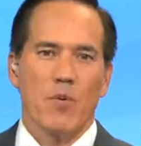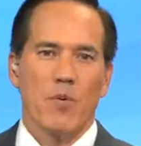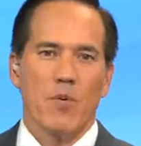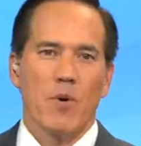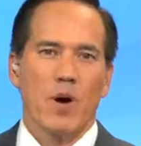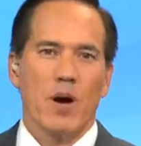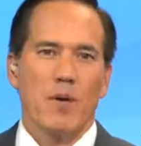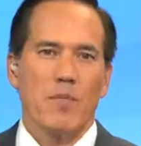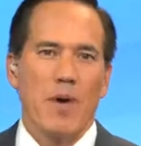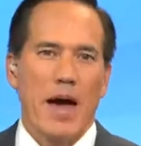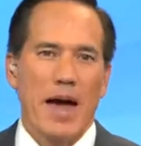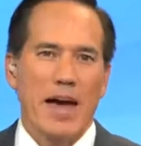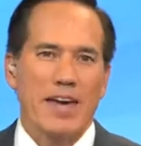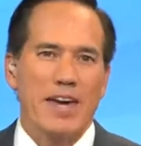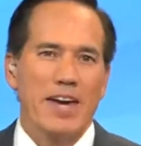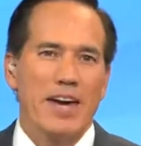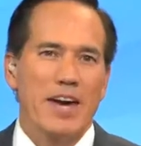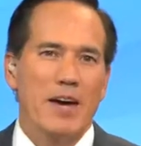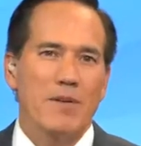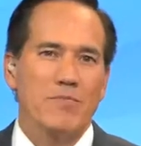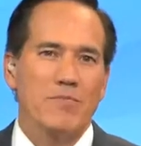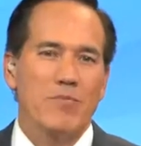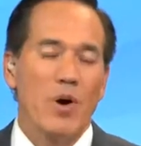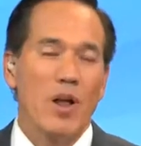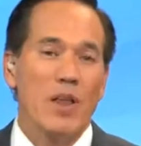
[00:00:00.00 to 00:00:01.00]
Welcome back
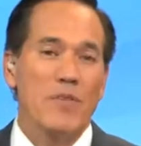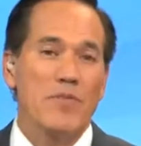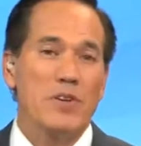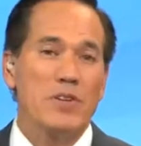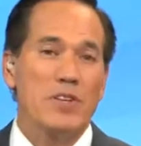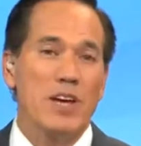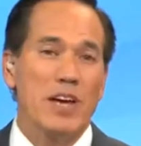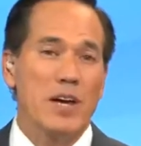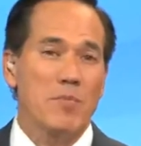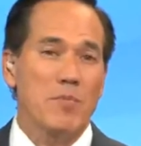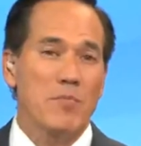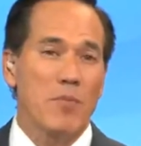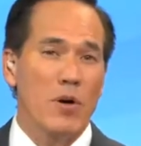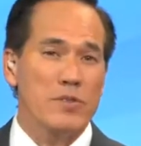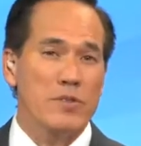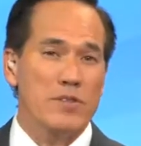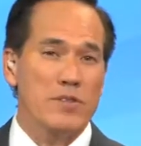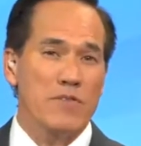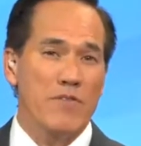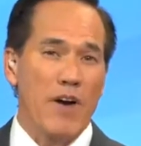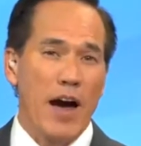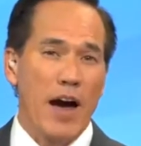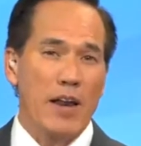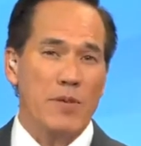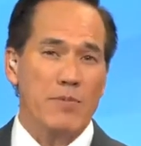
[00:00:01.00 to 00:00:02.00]
in. Well, if you take a
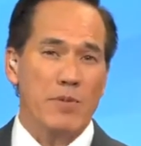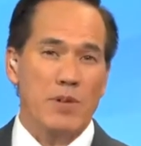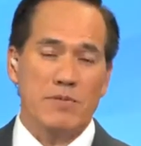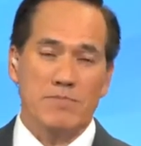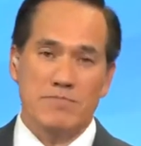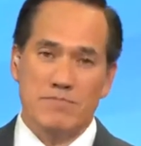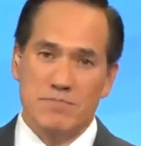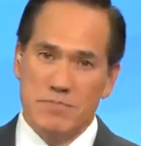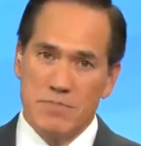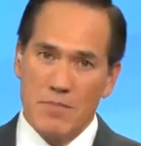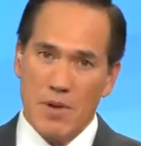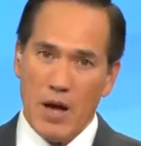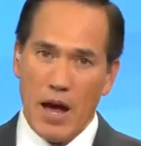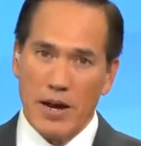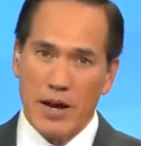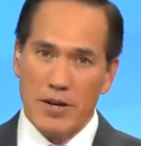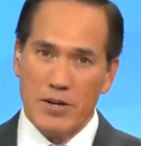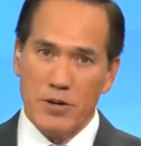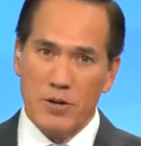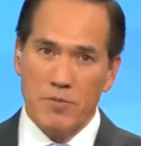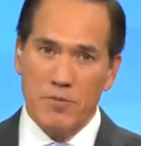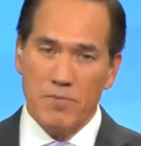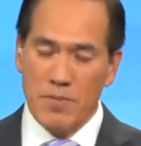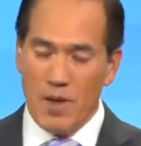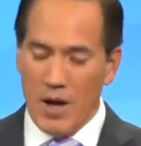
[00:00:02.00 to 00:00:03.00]
multivitamin, I
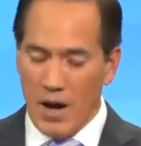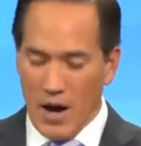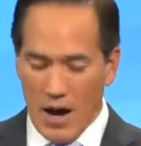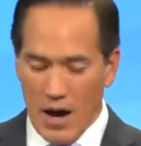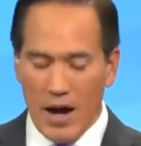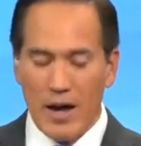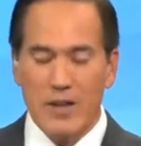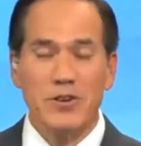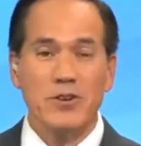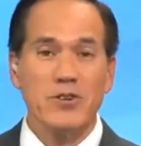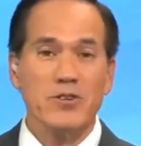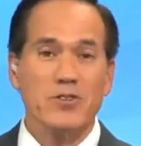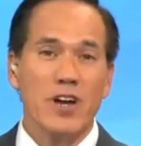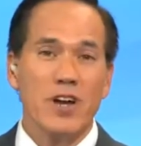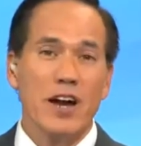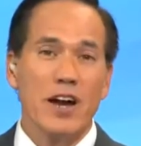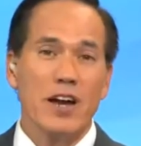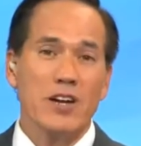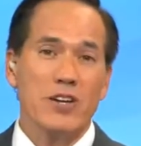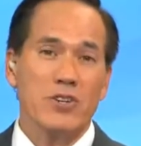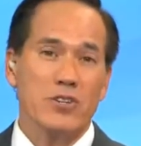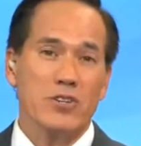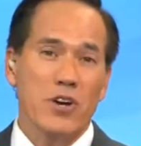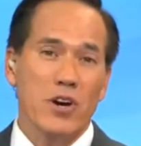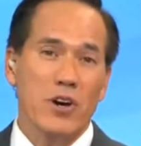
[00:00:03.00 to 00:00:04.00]
do. A new
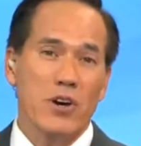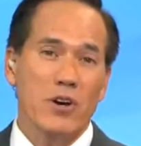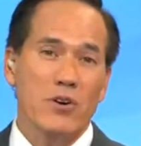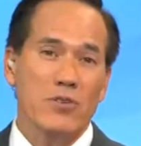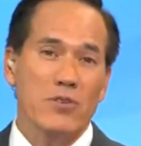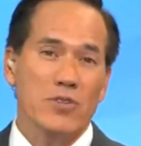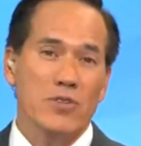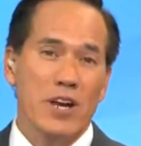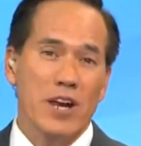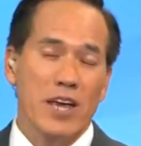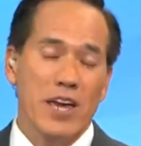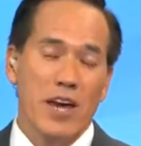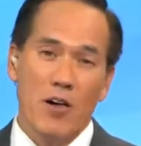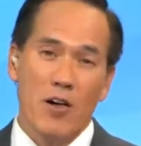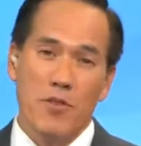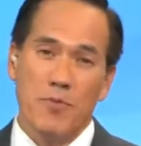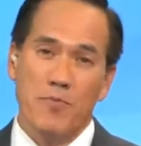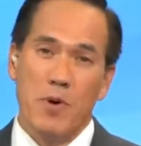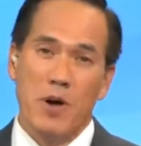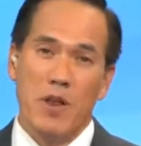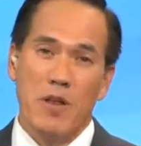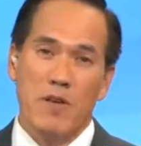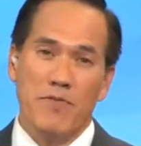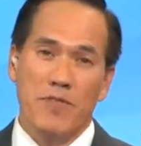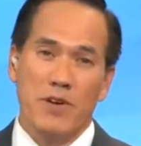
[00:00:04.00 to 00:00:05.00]
study shows any health
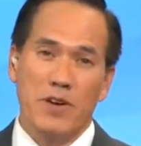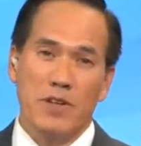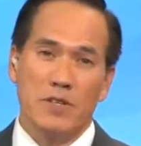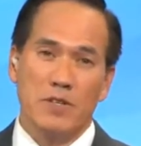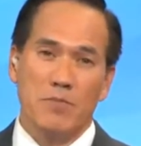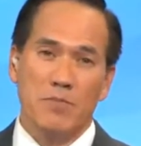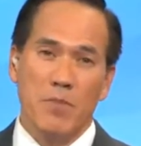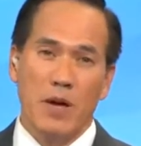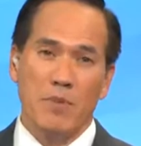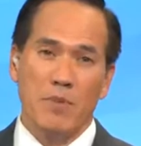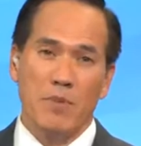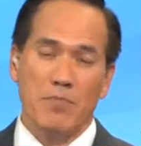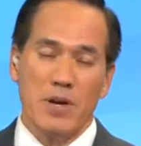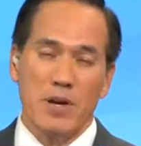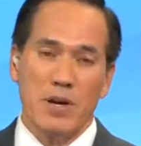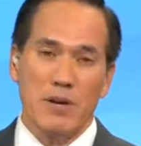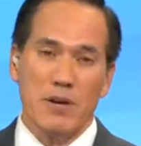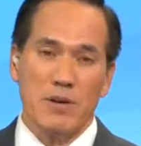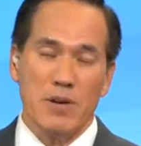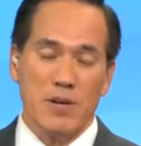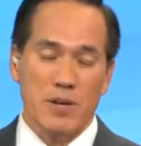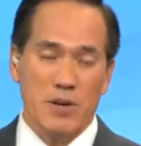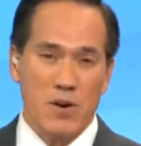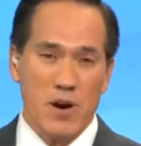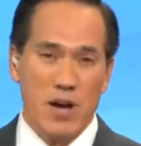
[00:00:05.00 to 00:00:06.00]
benefits may
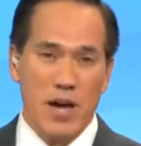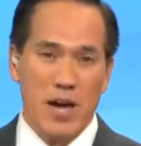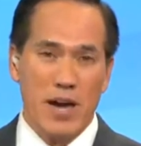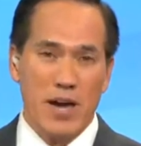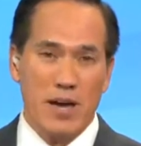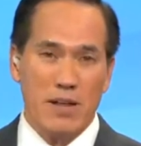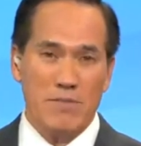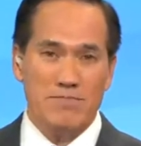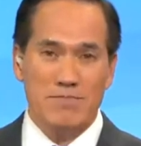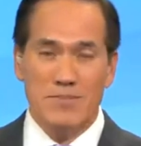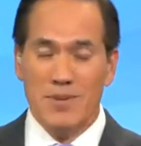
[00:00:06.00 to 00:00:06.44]
be in your head.